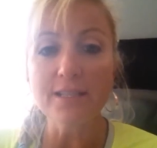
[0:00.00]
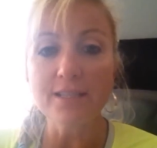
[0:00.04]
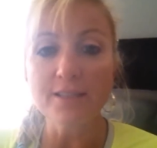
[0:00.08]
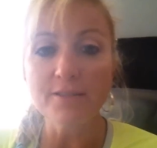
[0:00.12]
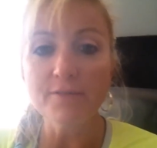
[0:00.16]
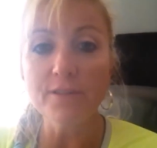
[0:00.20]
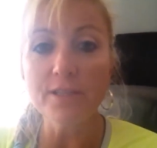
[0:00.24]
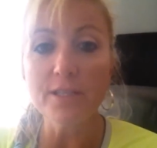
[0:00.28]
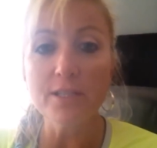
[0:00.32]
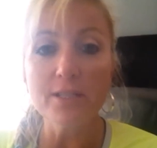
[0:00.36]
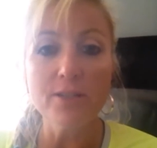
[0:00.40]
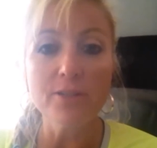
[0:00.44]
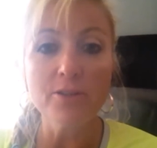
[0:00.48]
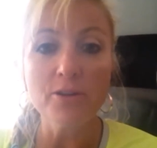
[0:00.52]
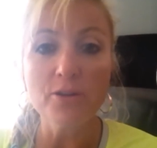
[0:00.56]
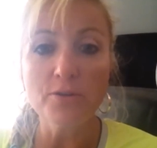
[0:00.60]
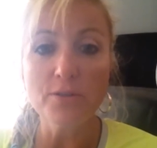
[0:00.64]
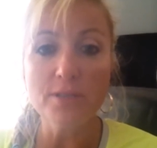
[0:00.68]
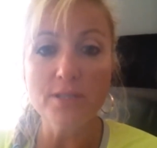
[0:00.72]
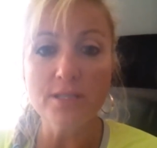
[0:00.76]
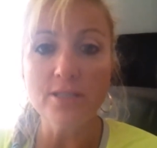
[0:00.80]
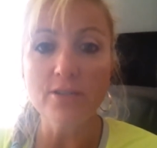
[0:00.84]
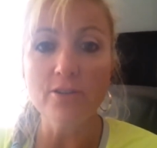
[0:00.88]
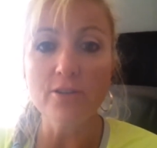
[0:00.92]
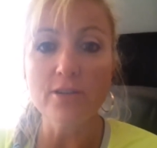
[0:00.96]
of the video
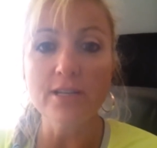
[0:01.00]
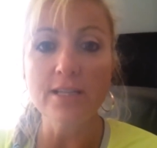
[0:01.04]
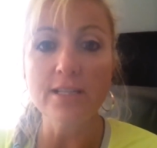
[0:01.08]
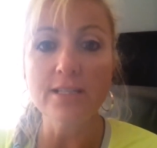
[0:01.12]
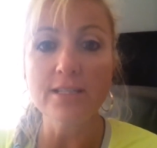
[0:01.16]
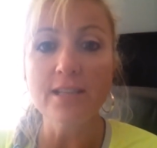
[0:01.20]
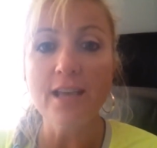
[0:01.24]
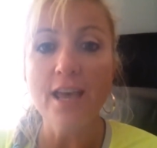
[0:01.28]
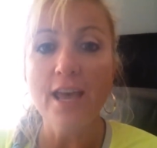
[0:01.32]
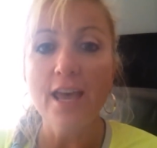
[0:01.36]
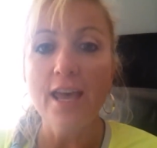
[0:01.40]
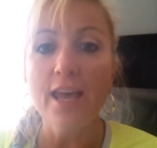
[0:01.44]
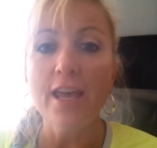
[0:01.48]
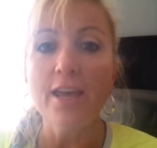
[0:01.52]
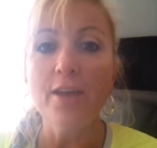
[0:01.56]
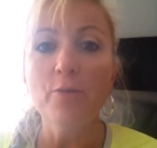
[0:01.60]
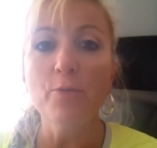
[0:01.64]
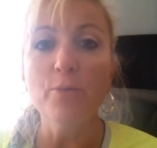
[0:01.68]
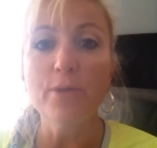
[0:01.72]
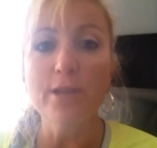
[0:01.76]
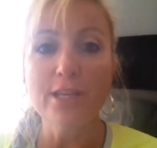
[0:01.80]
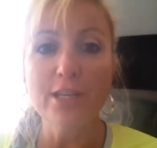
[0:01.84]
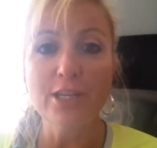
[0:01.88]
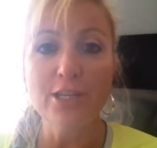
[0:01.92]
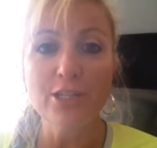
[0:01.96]
series and
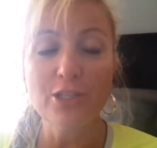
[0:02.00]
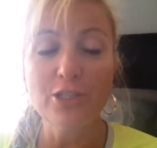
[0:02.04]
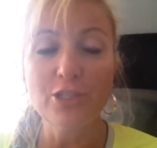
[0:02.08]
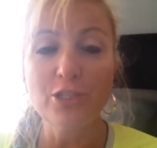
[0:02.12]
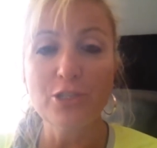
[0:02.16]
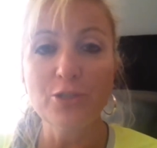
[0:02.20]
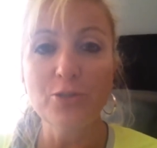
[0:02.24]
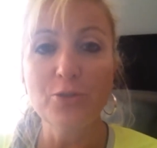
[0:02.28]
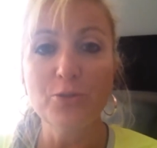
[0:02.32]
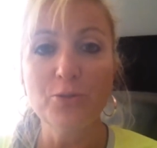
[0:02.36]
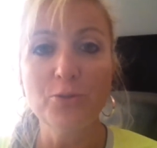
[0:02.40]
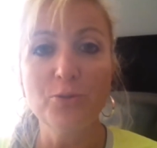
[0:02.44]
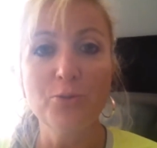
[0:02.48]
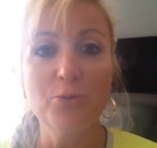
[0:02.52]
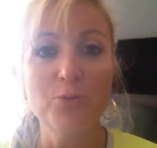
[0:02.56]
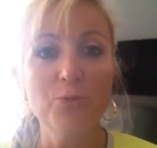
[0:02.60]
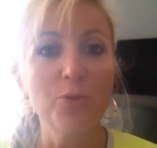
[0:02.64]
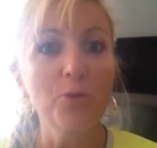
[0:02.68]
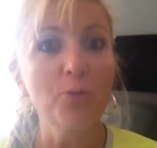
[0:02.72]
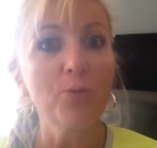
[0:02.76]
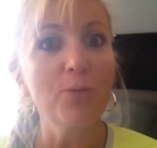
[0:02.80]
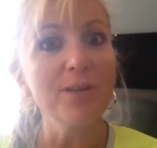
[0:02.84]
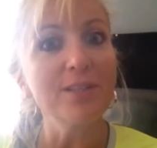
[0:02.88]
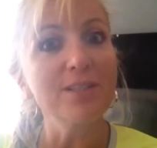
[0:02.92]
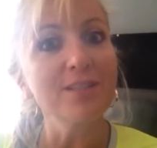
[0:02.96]
we can do
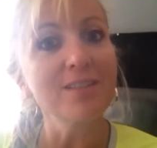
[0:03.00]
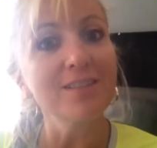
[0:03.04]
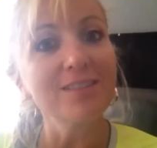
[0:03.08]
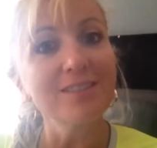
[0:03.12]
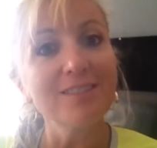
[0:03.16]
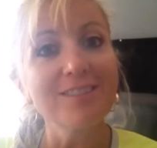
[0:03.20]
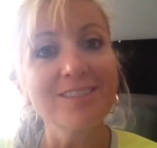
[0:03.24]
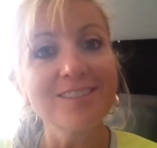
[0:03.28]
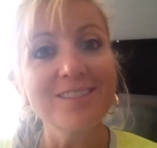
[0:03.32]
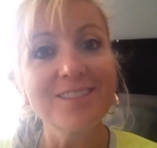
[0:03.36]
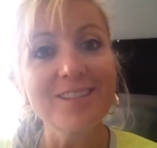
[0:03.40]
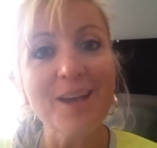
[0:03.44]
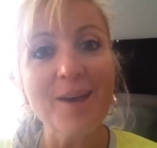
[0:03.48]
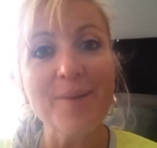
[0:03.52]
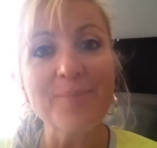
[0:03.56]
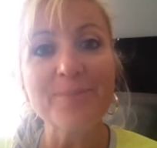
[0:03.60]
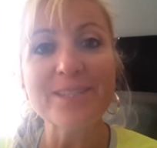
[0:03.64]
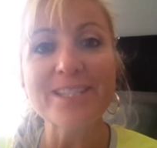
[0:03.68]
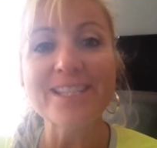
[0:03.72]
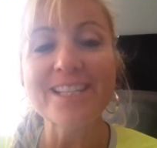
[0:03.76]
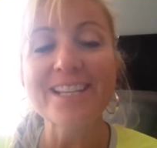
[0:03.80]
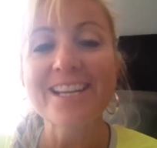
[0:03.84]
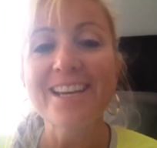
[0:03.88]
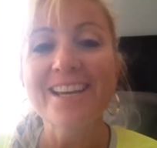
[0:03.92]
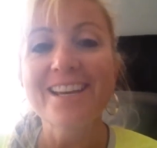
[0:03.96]
the rest of the steps.
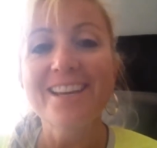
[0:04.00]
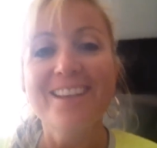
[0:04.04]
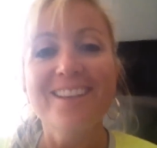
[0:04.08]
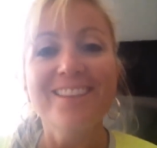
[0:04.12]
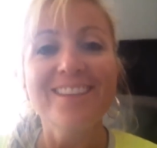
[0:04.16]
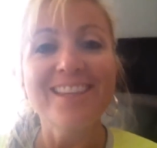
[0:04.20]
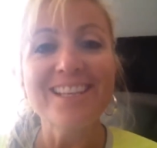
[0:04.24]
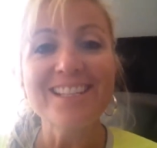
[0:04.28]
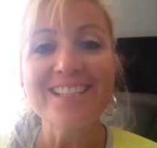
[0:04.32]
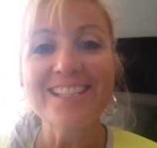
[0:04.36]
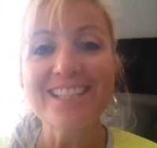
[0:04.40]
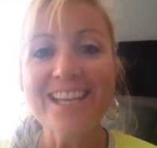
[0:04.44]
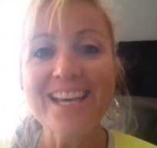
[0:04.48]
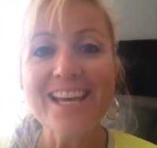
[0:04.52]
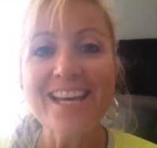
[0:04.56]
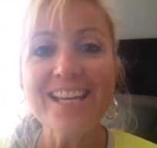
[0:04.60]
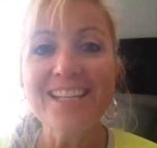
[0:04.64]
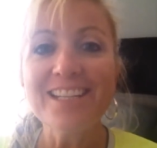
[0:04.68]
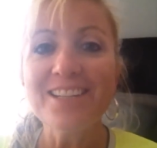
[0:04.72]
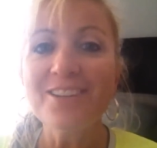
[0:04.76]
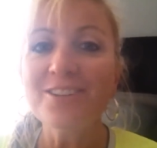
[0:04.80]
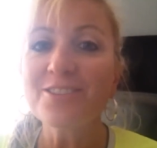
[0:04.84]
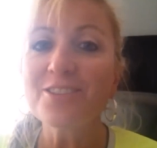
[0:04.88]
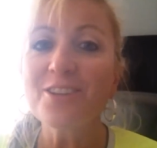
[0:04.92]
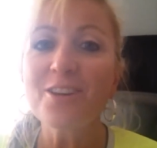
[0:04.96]
Thanks again
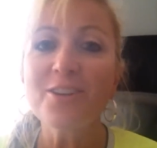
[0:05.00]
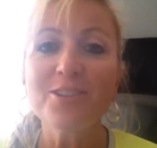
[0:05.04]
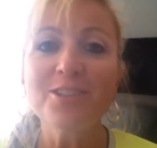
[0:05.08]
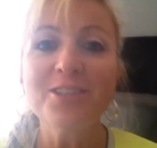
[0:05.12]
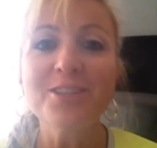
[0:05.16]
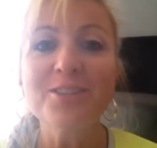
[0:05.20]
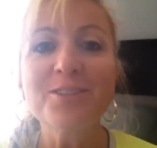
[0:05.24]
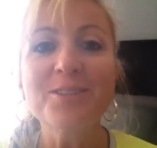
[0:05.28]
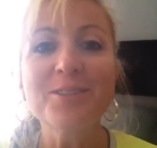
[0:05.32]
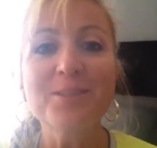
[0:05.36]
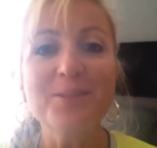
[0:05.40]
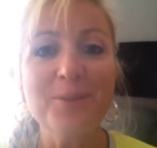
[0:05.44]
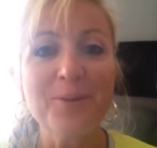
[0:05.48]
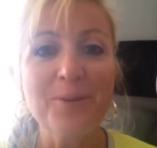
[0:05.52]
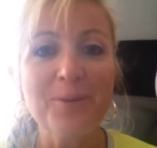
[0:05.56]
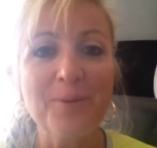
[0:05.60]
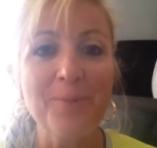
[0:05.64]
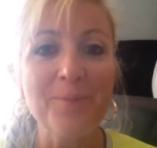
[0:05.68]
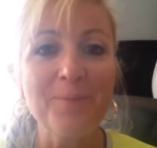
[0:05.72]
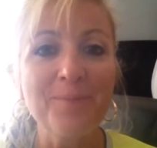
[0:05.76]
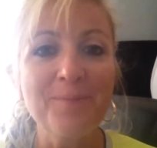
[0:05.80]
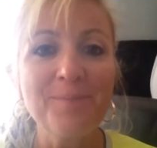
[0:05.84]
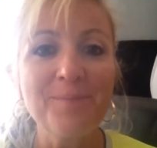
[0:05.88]
and I'll talk to you soon.